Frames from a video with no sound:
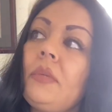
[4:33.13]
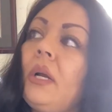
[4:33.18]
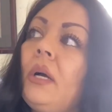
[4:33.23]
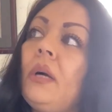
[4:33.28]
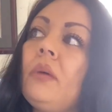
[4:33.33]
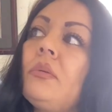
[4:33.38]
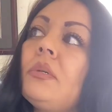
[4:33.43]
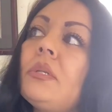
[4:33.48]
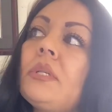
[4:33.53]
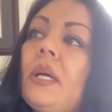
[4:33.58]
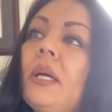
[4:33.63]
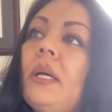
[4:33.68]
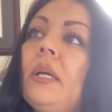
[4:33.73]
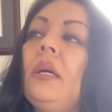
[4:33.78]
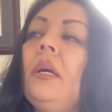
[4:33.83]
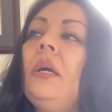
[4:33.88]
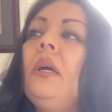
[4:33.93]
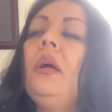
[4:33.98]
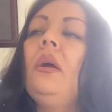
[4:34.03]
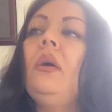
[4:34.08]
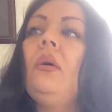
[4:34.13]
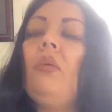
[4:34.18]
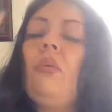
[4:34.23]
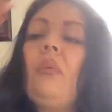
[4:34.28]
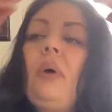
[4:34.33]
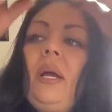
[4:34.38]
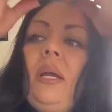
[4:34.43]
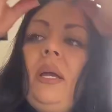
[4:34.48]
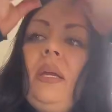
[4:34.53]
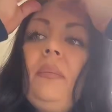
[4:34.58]
I was like,
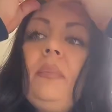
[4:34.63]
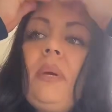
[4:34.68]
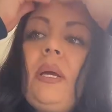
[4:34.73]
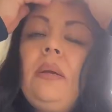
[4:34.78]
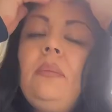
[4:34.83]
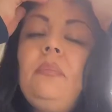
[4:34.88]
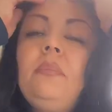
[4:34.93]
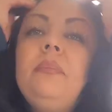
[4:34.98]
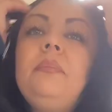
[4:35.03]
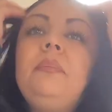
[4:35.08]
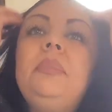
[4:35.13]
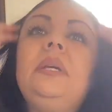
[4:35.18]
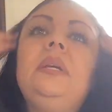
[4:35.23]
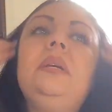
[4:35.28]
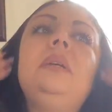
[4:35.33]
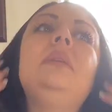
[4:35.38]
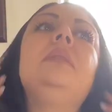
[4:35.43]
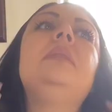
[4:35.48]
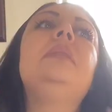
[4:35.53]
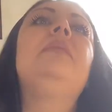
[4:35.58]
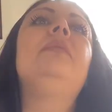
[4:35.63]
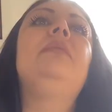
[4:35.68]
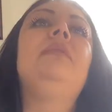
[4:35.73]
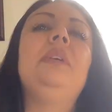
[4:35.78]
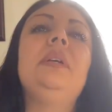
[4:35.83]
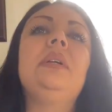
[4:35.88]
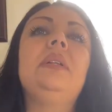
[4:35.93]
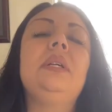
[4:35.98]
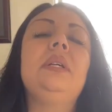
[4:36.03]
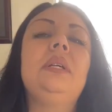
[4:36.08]
why am I
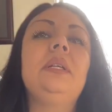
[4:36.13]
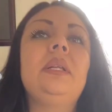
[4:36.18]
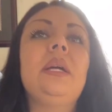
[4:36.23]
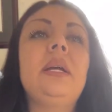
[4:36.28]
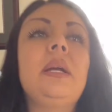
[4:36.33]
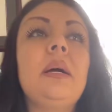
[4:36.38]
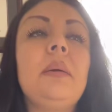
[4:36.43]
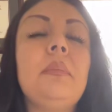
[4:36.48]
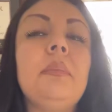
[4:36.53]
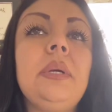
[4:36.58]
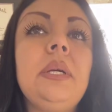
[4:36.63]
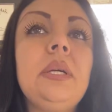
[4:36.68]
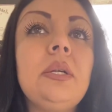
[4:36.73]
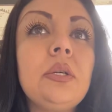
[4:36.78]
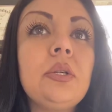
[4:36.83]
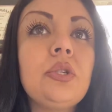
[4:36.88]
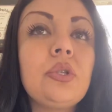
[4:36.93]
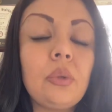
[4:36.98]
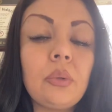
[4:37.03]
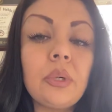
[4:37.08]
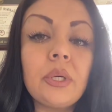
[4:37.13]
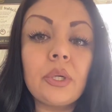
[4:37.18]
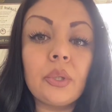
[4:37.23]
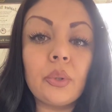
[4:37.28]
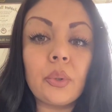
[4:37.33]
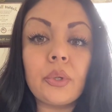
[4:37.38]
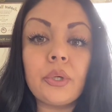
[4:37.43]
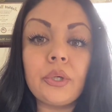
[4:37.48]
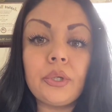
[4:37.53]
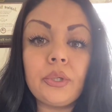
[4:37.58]
feeling like I'm being so
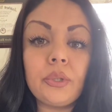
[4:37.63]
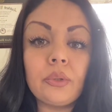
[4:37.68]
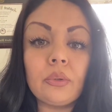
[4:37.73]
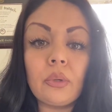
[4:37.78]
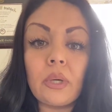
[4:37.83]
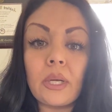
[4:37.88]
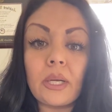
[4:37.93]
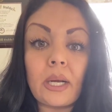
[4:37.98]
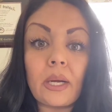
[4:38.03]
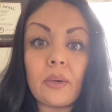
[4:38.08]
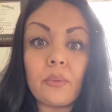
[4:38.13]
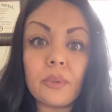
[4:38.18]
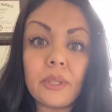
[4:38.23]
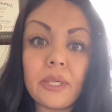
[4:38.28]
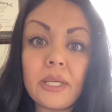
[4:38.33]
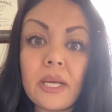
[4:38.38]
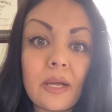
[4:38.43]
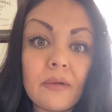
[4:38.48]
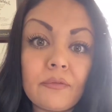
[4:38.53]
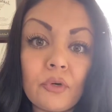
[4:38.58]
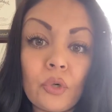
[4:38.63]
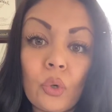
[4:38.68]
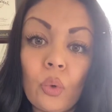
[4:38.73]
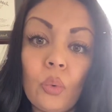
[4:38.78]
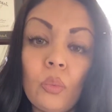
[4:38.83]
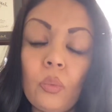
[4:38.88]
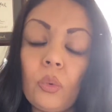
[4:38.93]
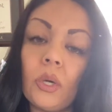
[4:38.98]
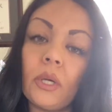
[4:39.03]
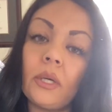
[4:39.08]
ignored, like I really have no
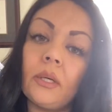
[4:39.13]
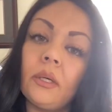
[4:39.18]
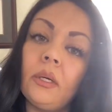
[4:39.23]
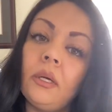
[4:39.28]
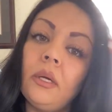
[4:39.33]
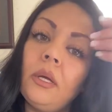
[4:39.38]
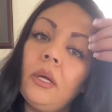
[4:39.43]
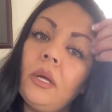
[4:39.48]
one.